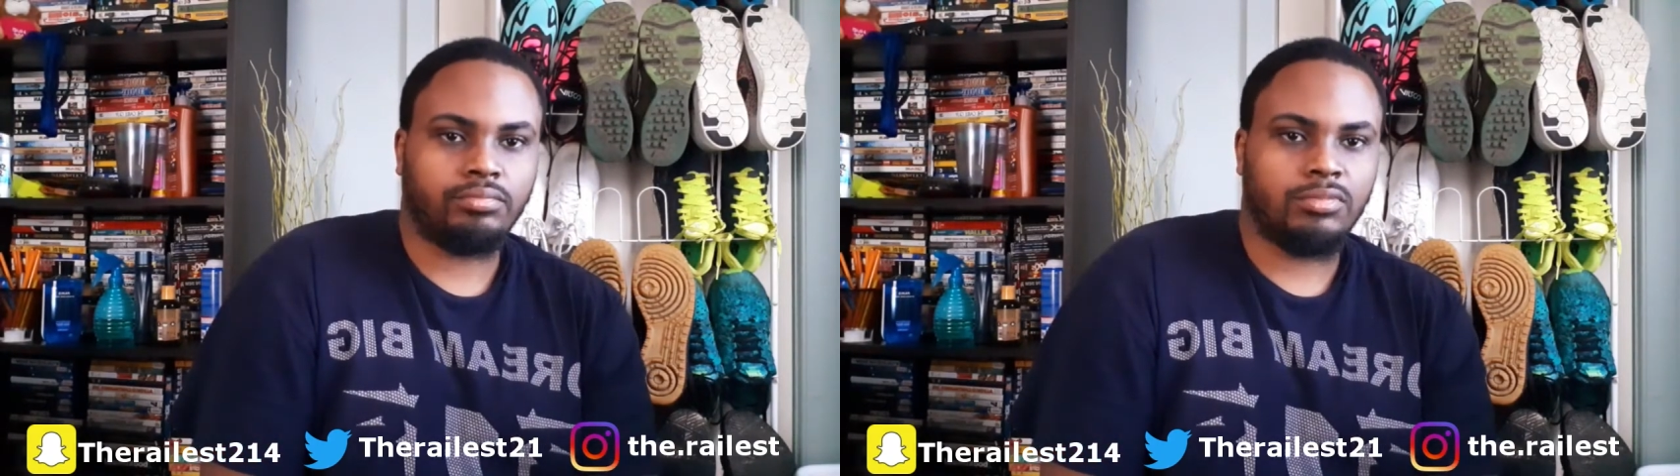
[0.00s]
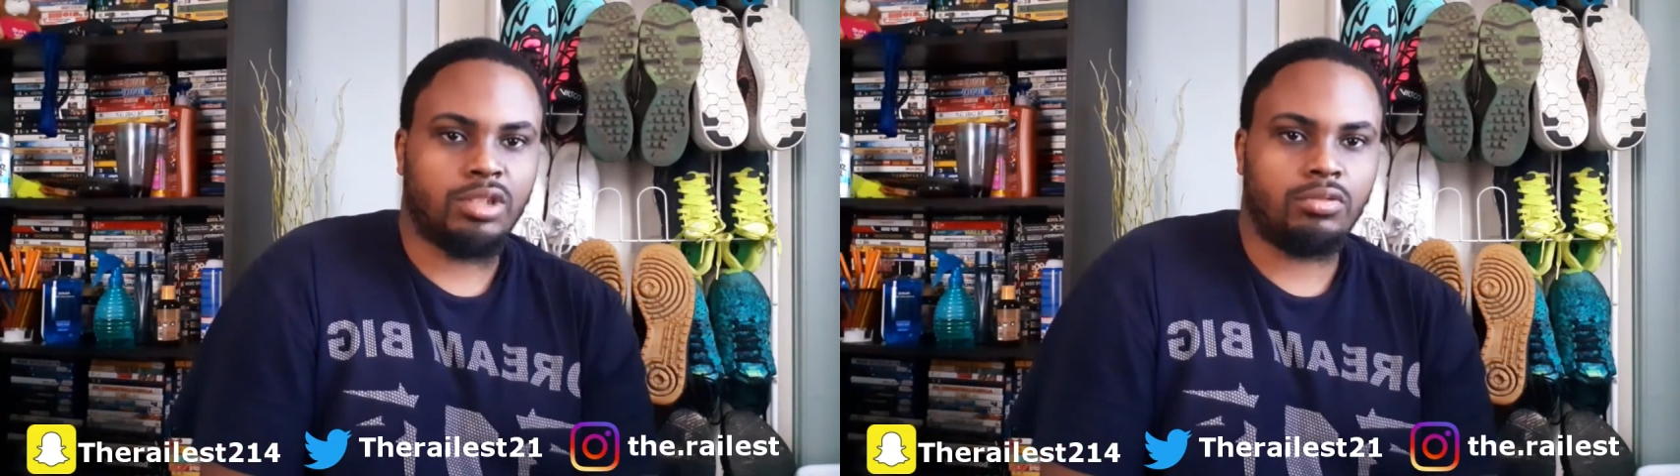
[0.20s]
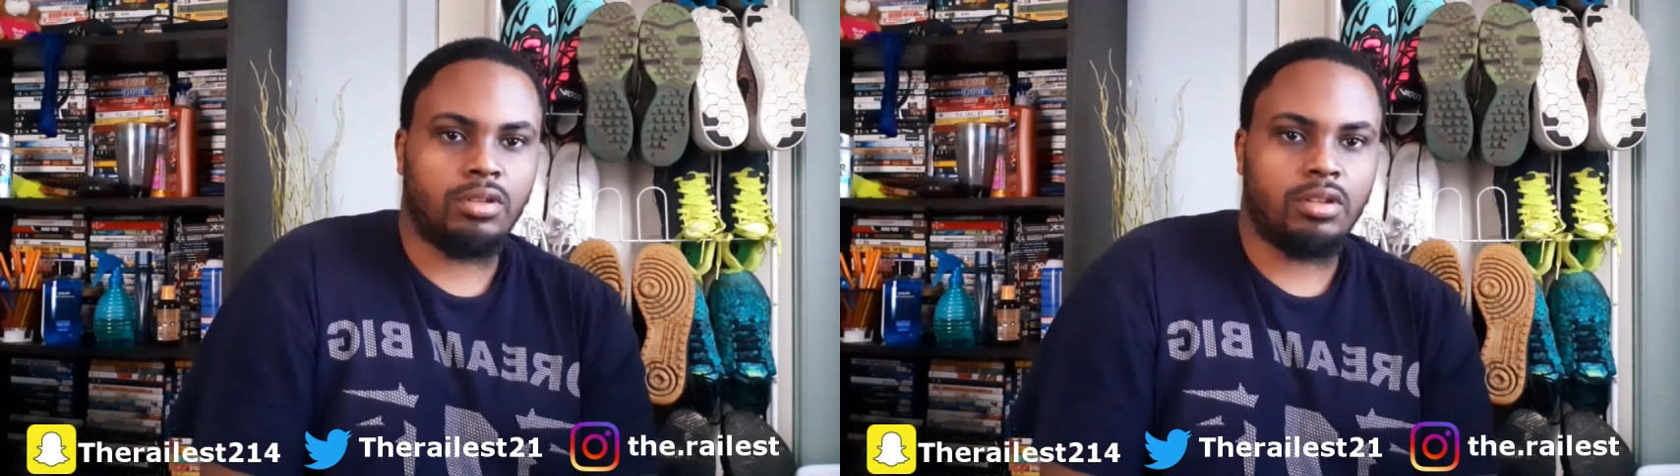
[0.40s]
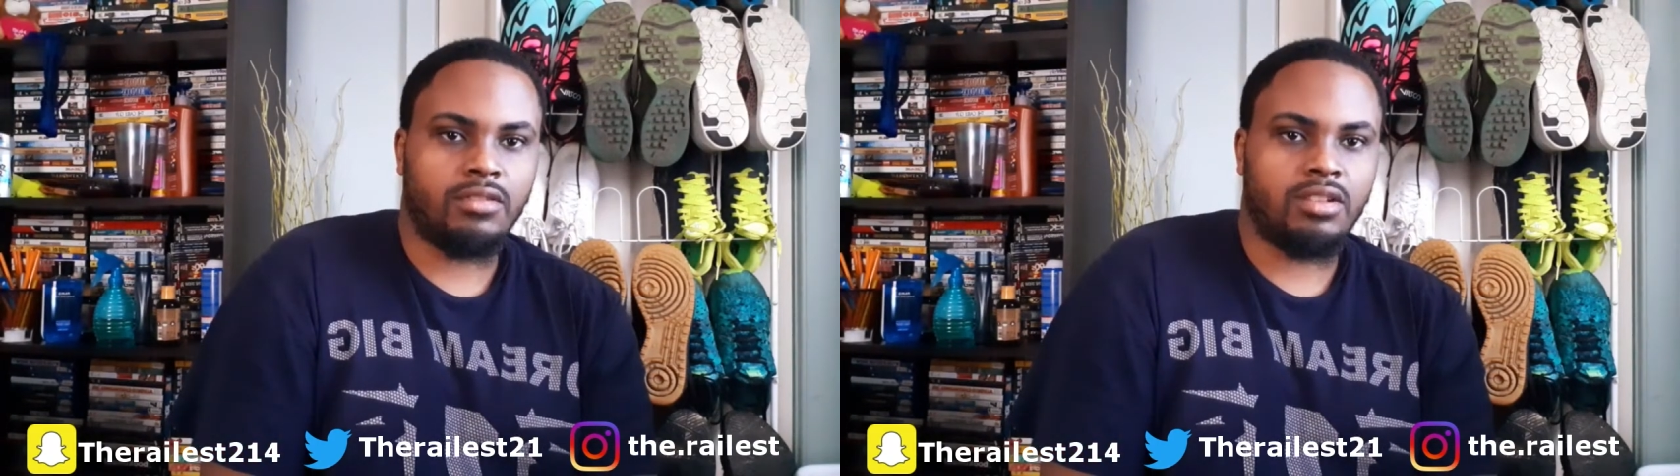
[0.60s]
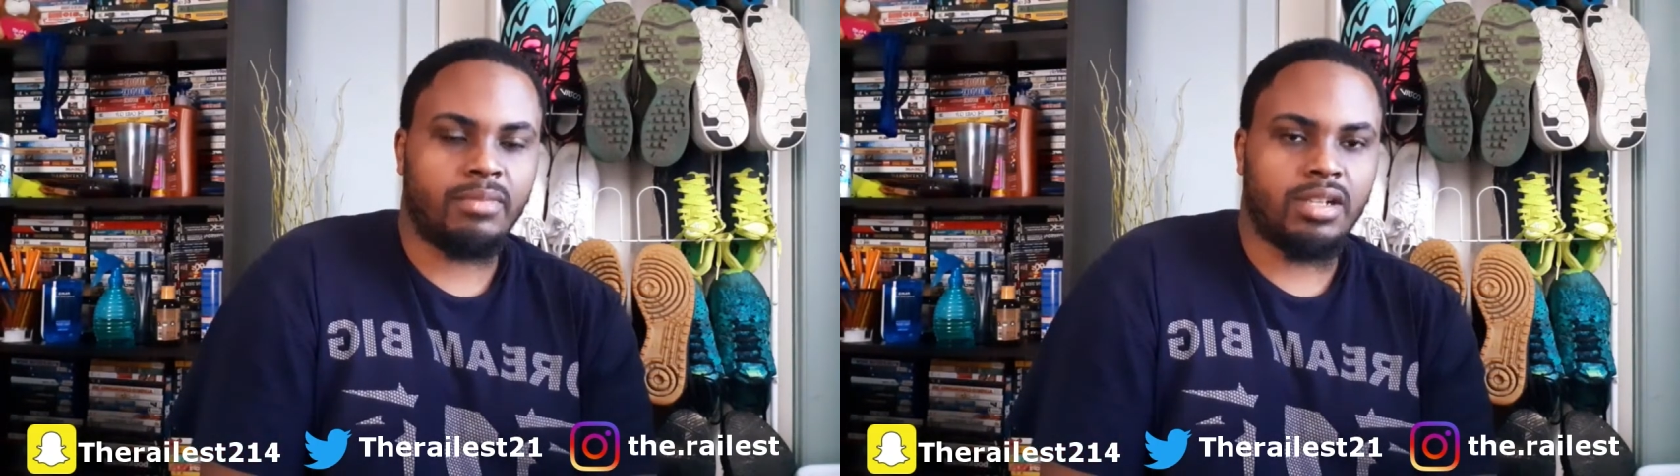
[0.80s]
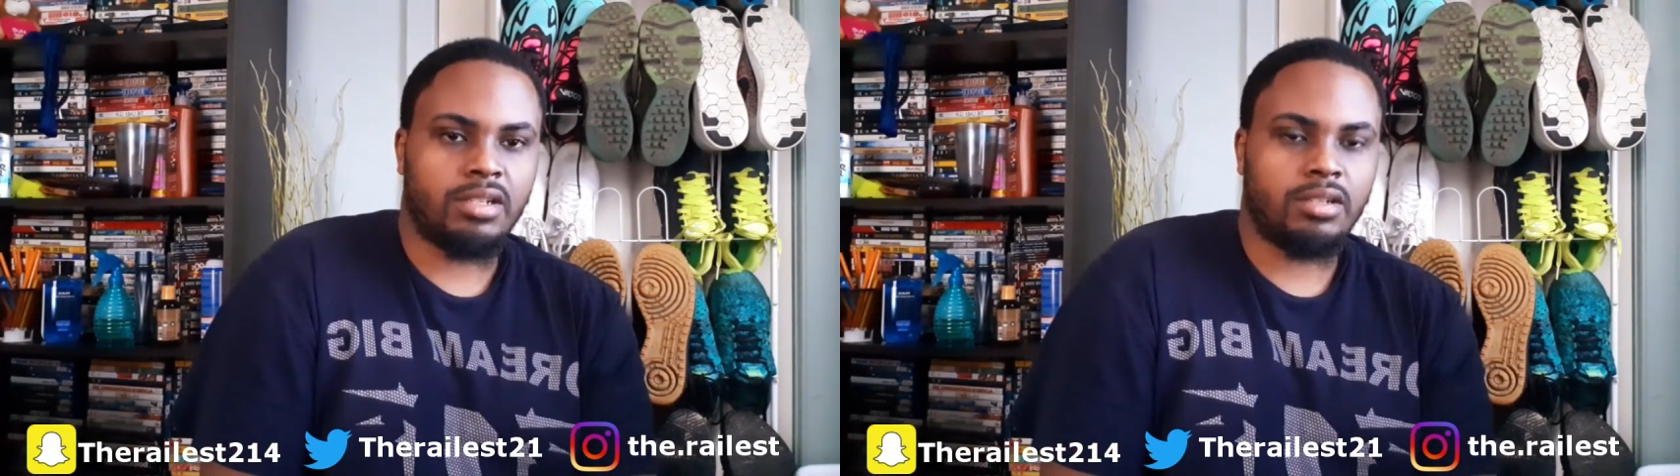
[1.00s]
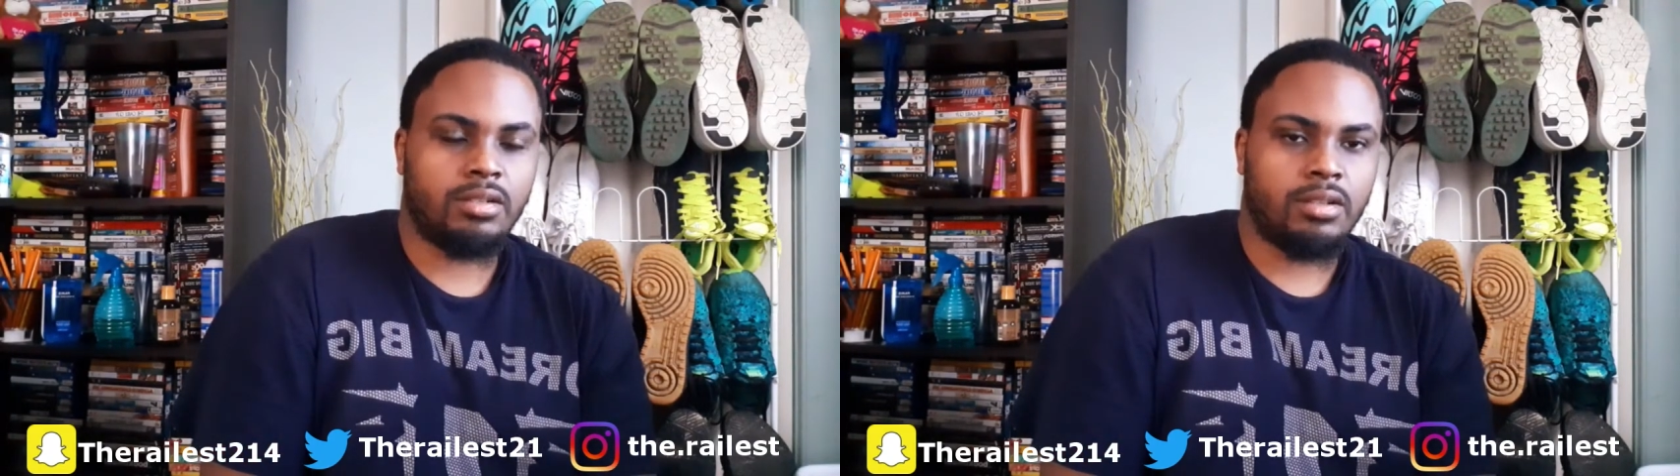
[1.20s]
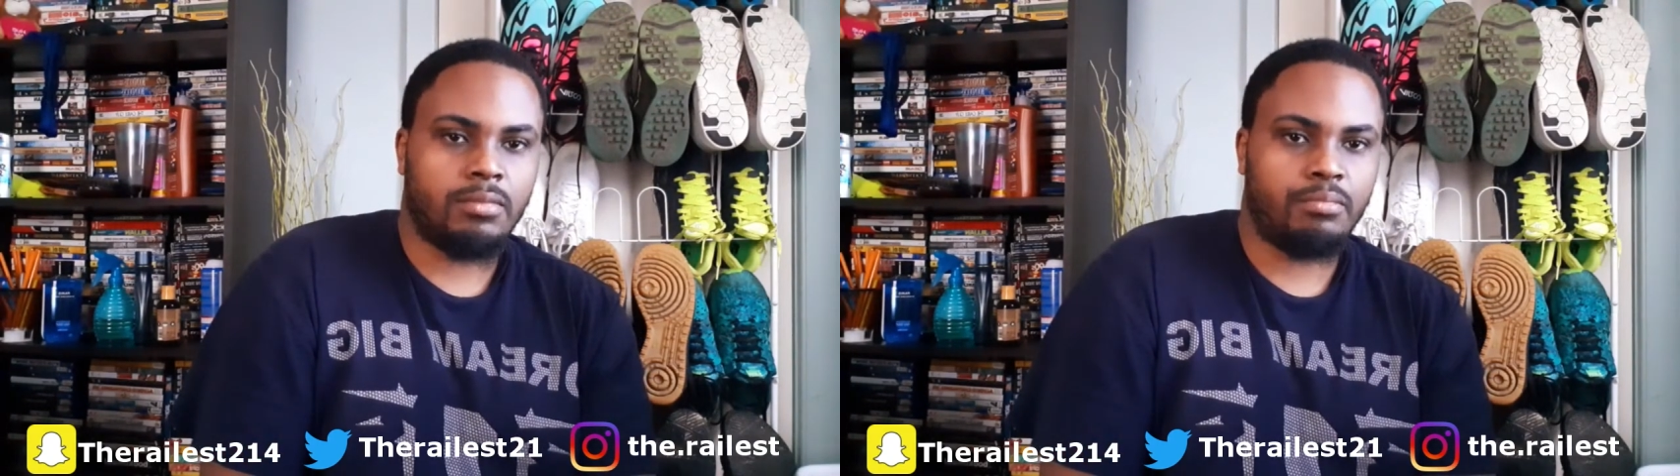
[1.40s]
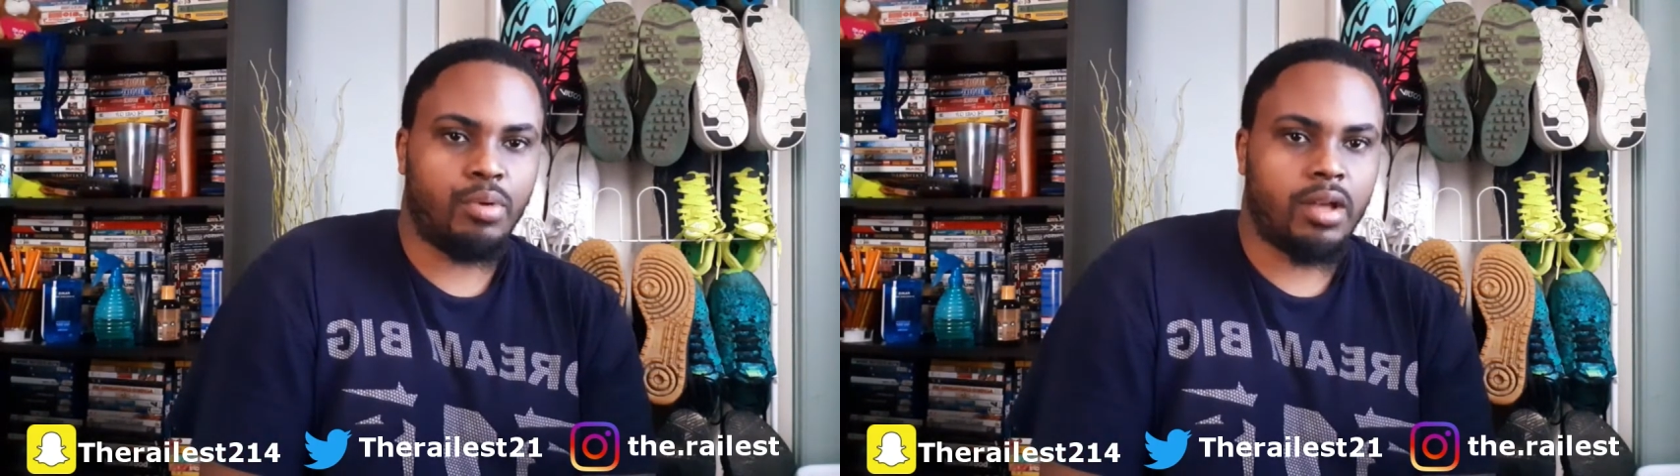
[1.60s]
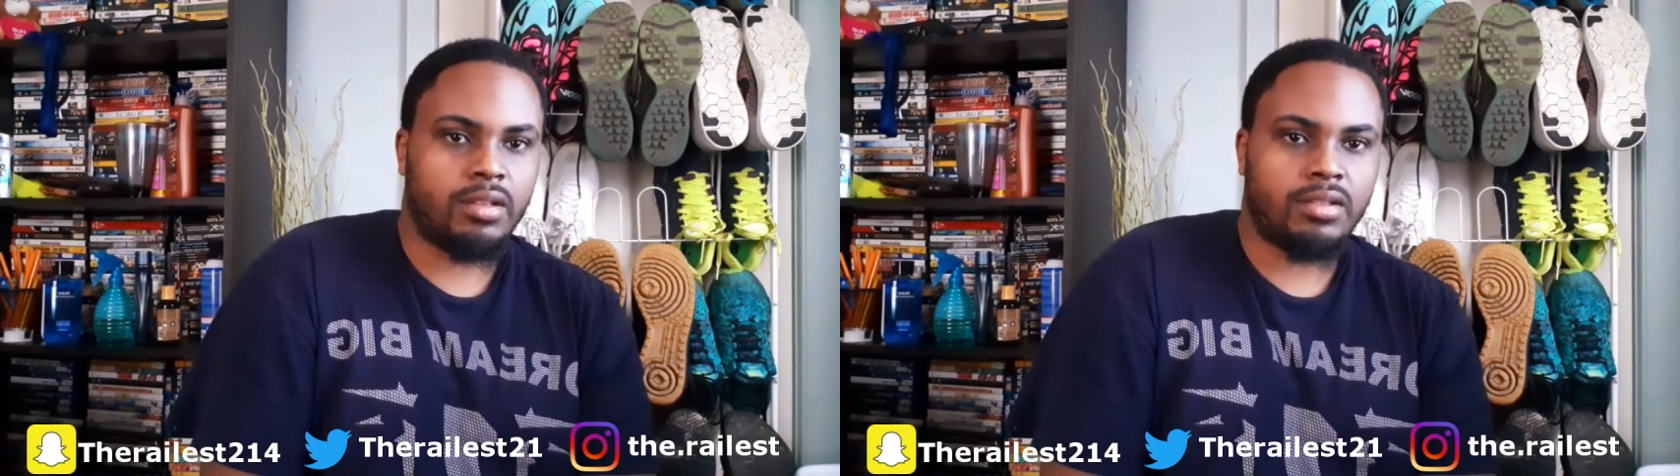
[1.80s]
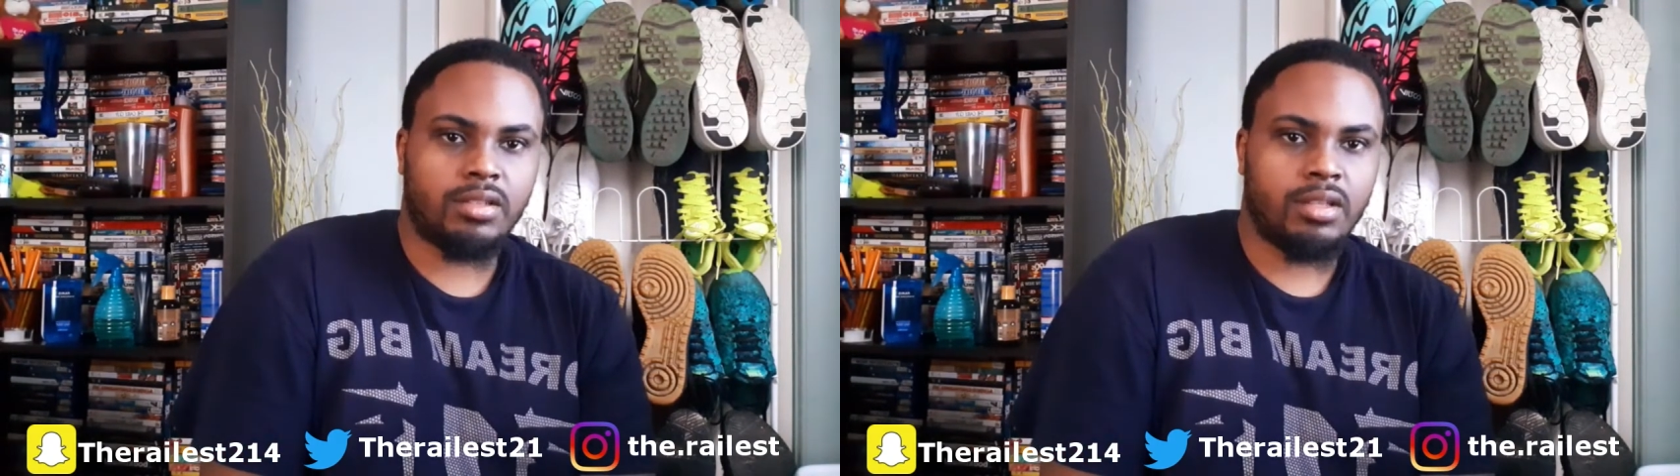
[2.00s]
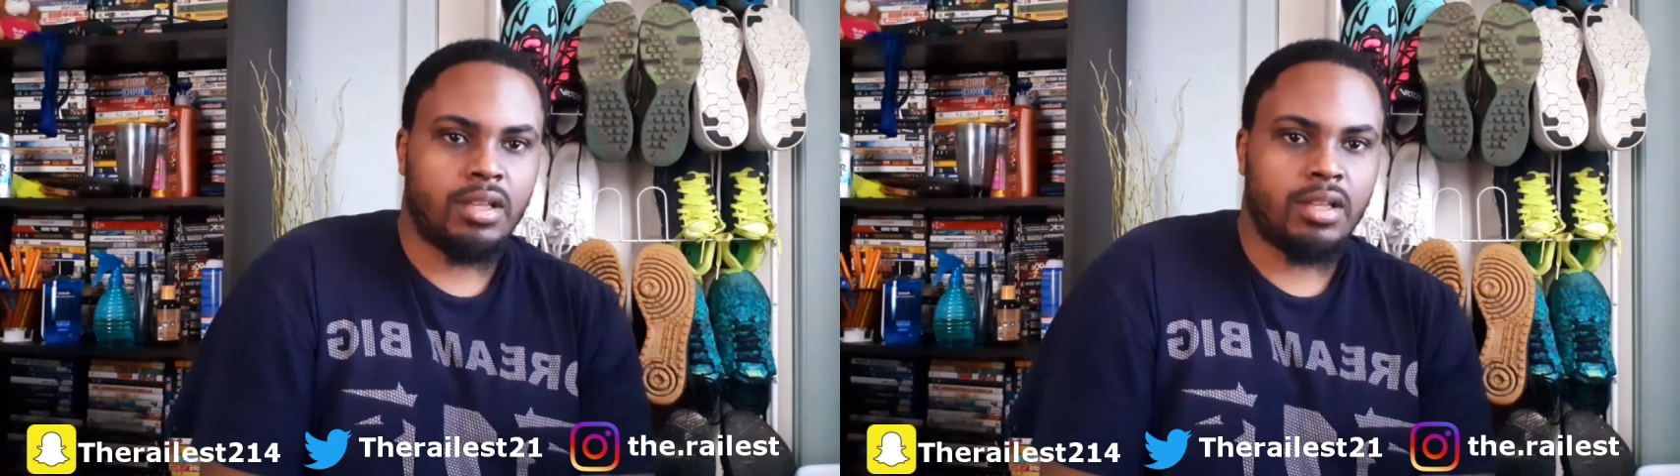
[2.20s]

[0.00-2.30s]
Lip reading: to another dimension, but